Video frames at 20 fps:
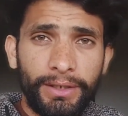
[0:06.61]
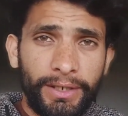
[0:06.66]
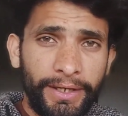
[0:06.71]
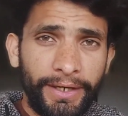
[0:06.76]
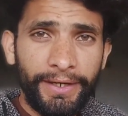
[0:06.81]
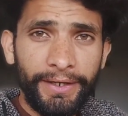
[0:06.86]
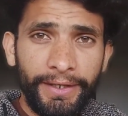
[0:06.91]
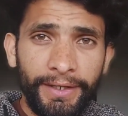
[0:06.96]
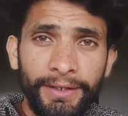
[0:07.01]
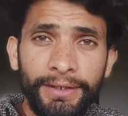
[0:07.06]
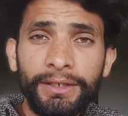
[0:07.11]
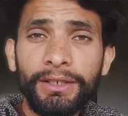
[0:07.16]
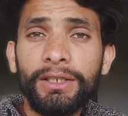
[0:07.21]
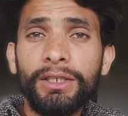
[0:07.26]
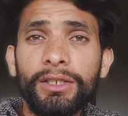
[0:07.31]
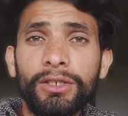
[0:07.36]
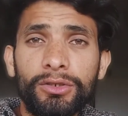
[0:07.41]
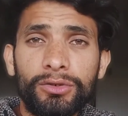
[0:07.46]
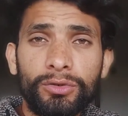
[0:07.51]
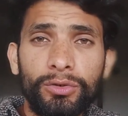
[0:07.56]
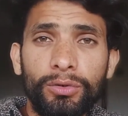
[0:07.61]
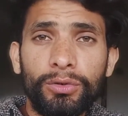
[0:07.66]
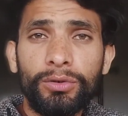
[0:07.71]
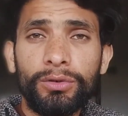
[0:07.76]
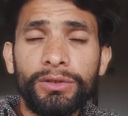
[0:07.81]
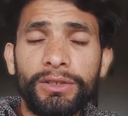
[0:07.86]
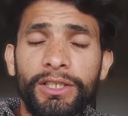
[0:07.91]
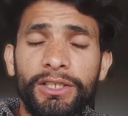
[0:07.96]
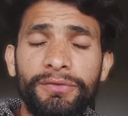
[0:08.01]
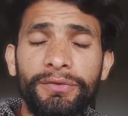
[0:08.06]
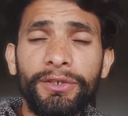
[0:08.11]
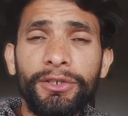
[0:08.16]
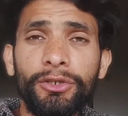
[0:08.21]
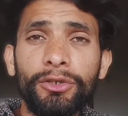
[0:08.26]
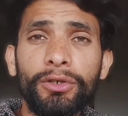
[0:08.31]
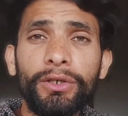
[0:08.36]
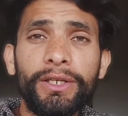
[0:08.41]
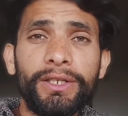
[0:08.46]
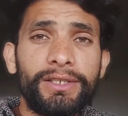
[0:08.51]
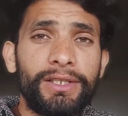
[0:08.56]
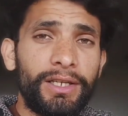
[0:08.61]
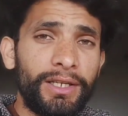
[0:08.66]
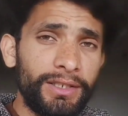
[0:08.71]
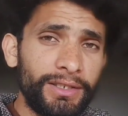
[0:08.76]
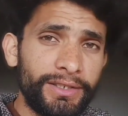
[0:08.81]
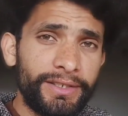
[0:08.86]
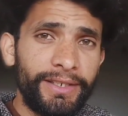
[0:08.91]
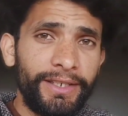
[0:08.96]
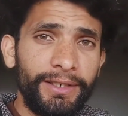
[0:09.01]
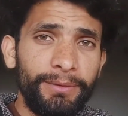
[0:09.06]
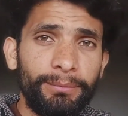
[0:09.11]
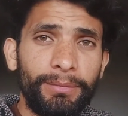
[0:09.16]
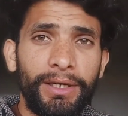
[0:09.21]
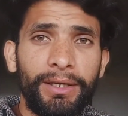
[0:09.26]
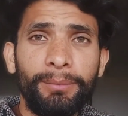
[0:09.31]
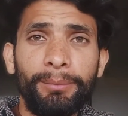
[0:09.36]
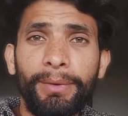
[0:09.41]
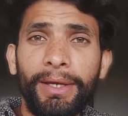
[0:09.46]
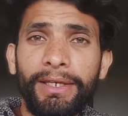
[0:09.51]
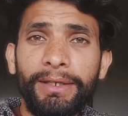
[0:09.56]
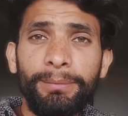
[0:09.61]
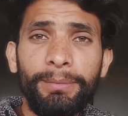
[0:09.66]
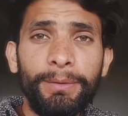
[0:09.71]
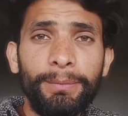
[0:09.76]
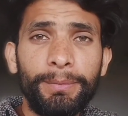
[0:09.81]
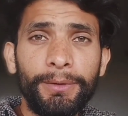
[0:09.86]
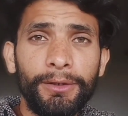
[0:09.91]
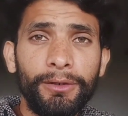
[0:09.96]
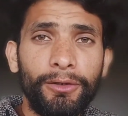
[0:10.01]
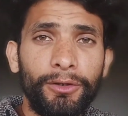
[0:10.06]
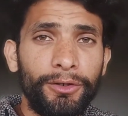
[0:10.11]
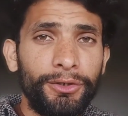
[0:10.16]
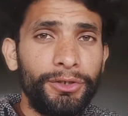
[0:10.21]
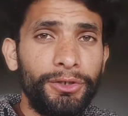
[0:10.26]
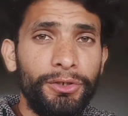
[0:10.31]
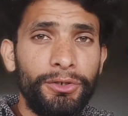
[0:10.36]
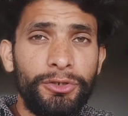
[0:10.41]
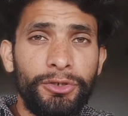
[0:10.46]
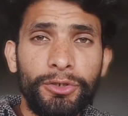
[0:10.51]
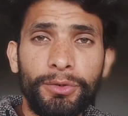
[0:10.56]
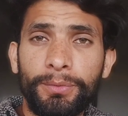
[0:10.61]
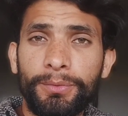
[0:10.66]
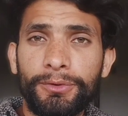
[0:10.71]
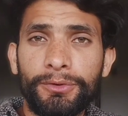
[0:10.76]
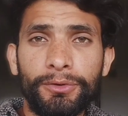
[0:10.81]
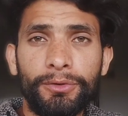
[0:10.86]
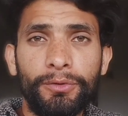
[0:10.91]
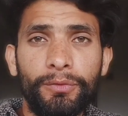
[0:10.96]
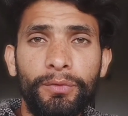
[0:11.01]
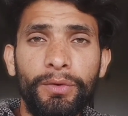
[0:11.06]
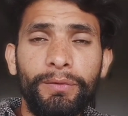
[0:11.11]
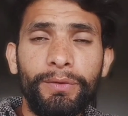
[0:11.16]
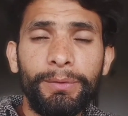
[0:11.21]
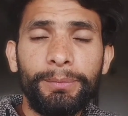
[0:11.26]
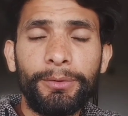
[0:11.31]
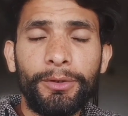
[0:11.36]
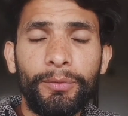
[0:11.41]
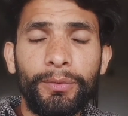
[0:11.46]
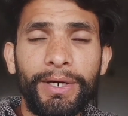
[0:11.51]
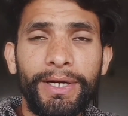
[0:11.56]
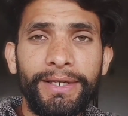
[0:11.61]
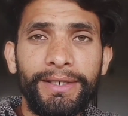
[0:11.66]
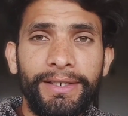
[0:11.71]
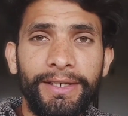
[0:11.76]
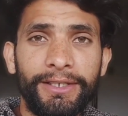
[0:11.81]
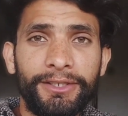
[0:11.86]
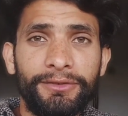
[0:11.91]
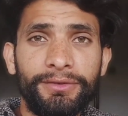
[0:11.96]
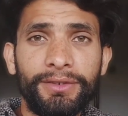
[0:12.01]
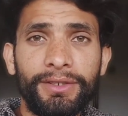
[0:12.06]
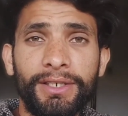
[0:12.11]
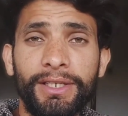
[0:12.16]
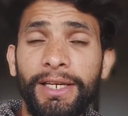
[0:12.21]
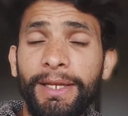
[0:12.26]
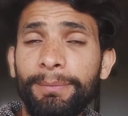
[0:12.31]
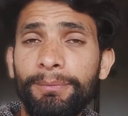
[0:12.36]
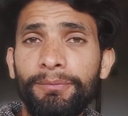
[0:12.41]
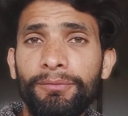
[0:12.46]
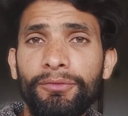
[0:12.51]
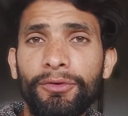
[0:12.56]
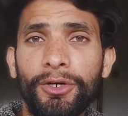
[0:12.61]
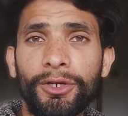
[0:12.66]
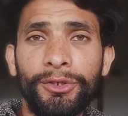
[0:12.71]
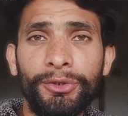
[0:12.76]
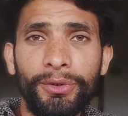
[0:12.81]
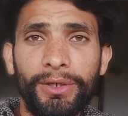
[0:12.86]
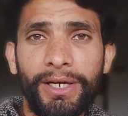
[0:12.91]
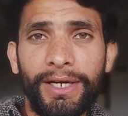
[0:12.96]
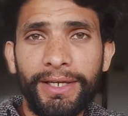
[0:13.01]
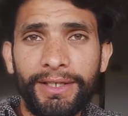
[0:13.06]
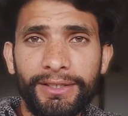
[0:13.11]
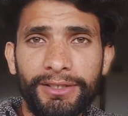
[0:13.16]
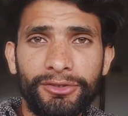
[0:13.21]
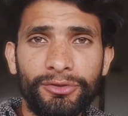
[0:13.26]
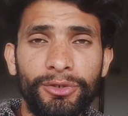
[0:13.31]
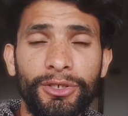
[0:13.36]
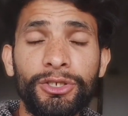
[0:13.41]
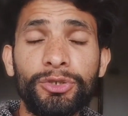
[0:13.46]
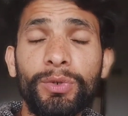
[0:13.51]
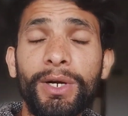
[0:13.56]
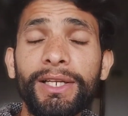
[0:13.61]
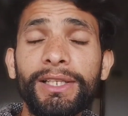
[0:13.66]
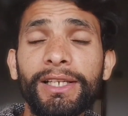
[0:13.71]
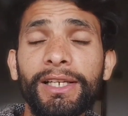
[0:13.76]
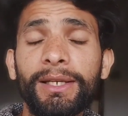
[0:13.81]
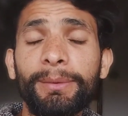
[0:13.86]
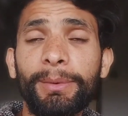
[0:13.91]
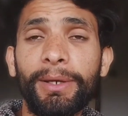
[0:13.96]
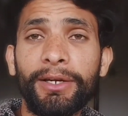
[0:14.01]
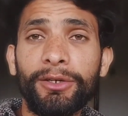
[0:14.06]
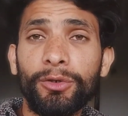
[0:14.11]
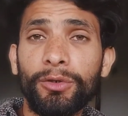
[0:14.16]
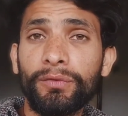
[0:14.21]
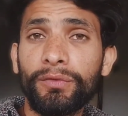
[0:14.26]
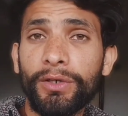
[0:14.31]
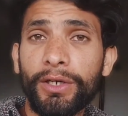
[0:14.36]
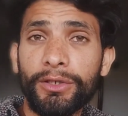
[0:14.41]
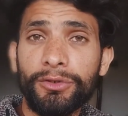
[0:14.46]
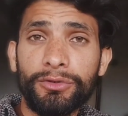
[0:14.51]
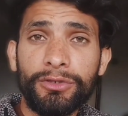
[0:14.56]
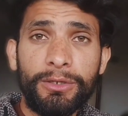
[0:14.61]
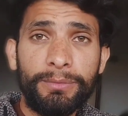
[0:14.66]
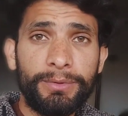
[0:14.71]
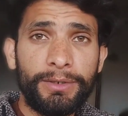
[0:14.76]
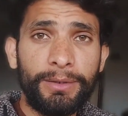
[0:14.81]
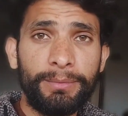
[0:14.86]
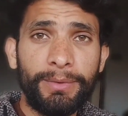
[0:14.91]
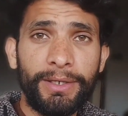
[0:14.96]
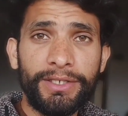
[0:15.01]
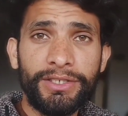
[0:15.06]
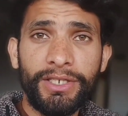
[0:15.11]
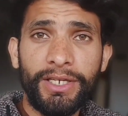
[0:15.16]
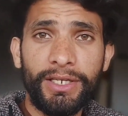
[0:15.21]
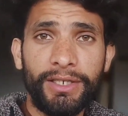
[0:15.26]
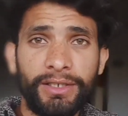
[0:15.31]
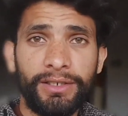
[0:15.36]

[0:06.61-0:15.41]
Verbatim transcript: Kid so this video is unseen by many people on youtube so we will provide this clip for you guys so enjoy the clip and don't forget to subscribe my channel